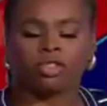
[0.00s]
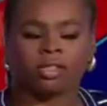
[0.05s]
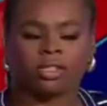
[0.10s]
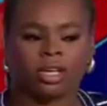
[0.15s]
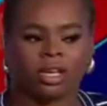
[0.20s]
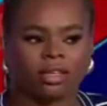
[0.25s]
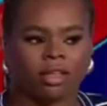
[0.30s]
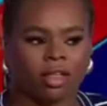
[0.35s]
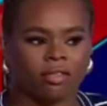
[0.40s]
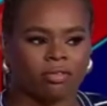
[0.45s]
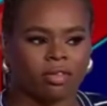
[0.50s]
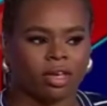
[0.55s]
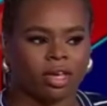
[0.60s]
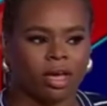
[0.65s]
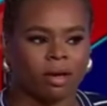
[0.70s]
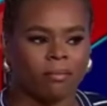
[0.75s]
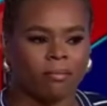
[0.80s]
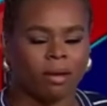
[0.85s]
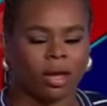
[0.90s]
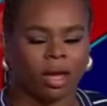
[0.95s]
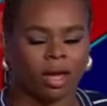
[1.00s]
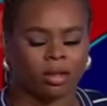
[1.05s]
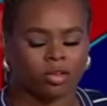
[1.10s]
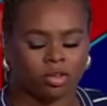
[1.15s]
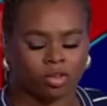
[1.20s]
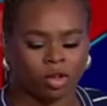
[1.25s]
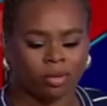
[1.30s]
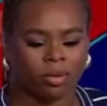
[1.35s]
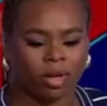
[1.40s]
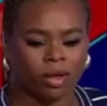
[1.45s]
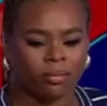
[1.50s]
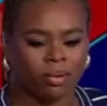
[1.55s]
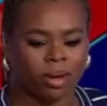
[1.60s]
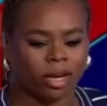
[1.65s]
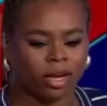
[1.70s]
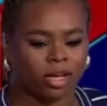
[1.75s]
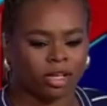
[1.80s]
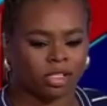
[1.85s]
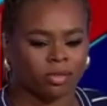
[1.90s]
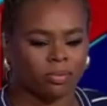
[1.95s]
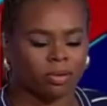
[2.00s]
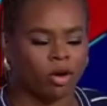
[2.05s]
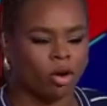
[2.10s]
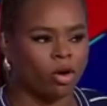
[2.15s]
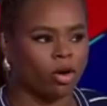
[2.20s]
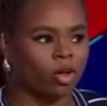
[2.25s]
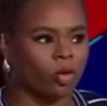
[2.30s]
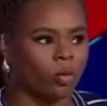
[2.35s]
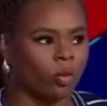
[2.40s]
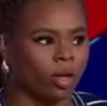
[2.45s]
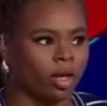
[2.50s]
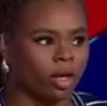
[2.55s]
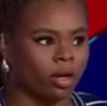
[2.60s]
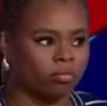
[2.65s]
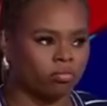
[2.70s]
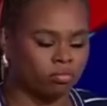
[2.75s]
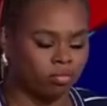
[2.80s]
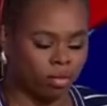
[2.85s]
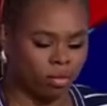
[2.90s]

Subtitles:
just say that the Trump campaign has been arguing